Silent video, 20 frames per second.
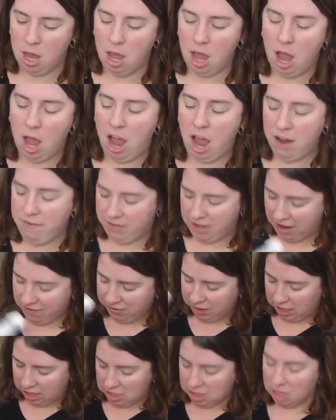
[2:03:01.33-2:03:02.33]
I've definitely
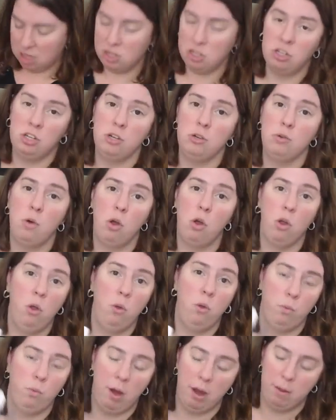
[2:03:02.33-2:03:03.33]
done two whole
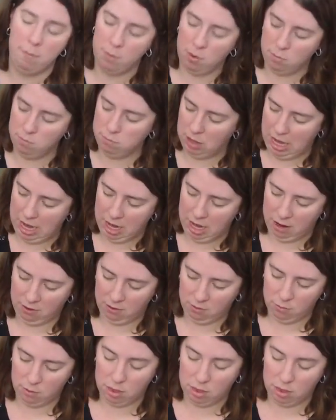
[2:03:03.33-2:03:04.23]
rainbow blanks with